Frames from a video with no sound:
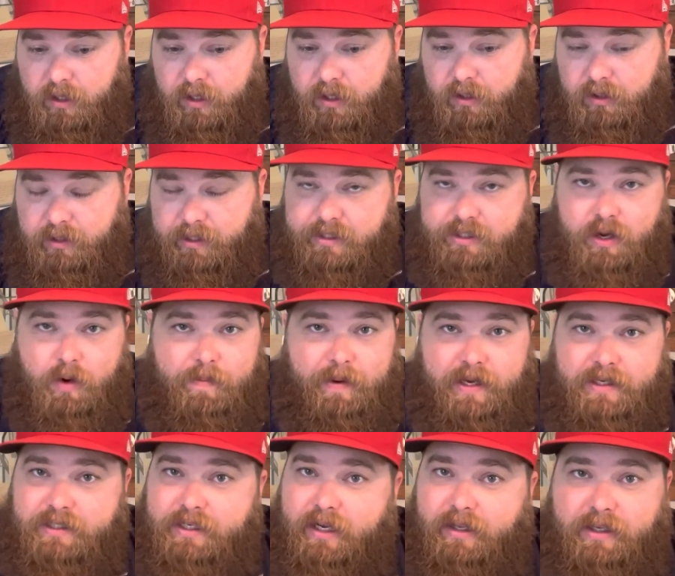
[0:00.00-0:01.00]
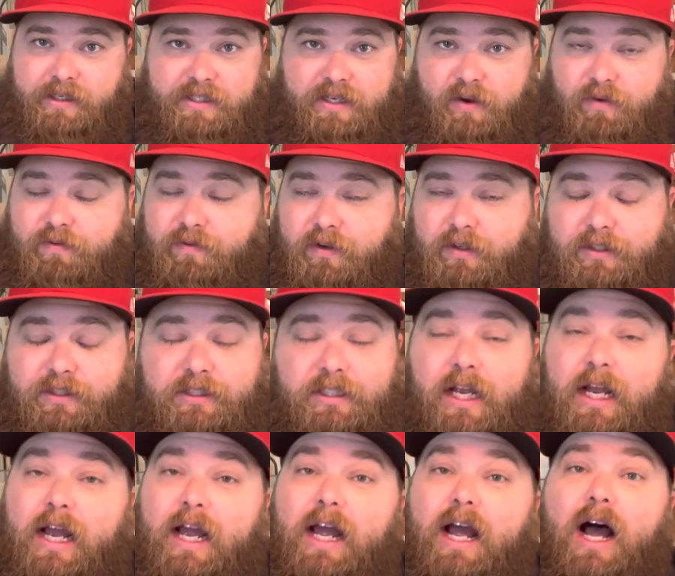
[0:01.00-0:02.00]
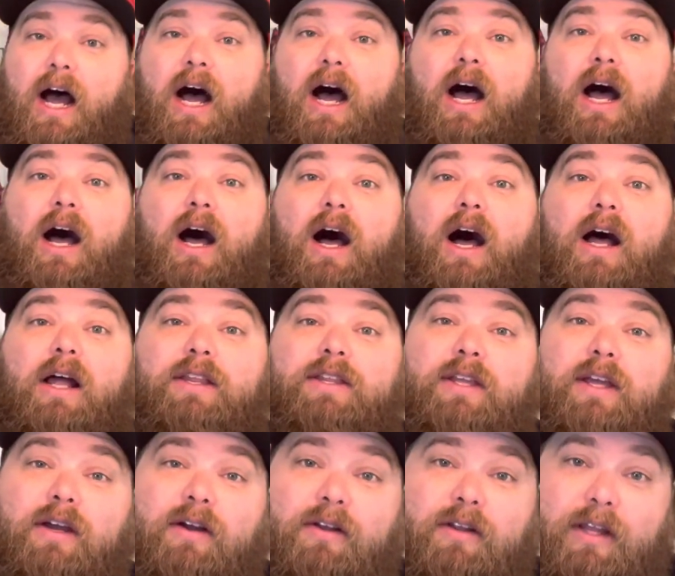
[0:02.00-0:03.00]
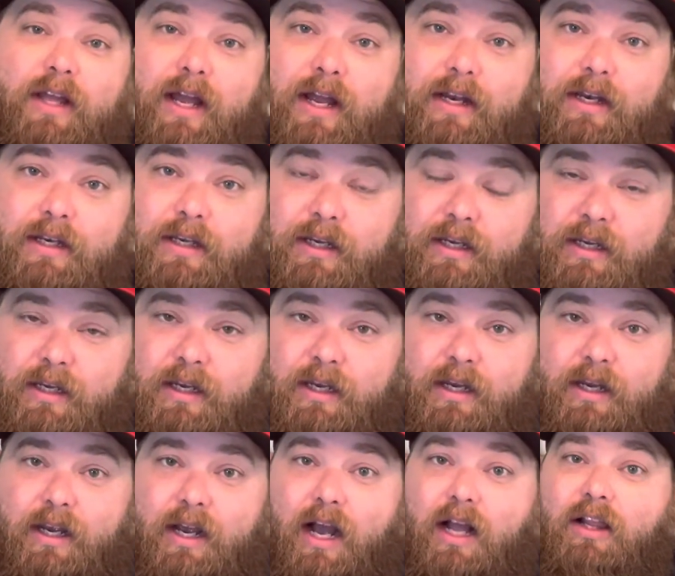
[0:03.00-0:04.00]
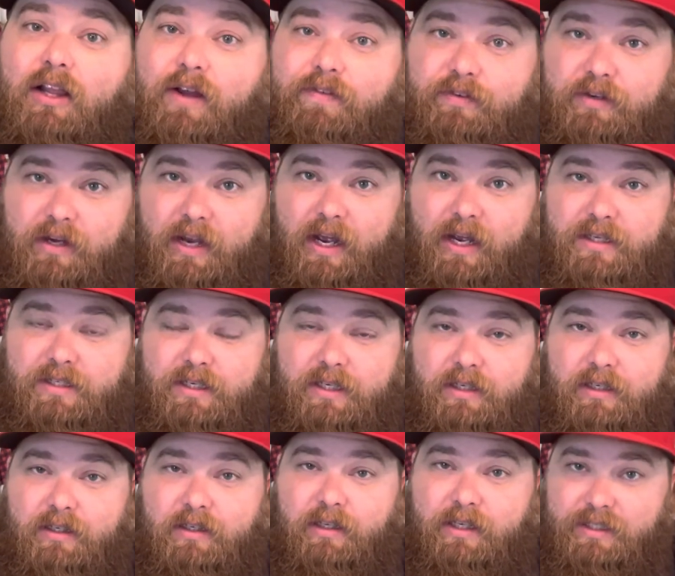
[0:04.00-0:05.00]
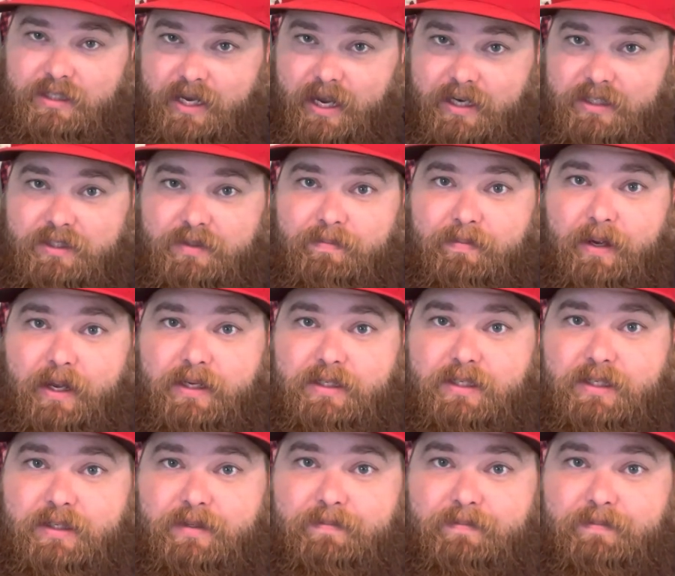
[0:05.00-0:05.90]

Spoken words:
Let's go Penn State. Let's go Phillies. Until then, I love you guys. Let's cash some bets.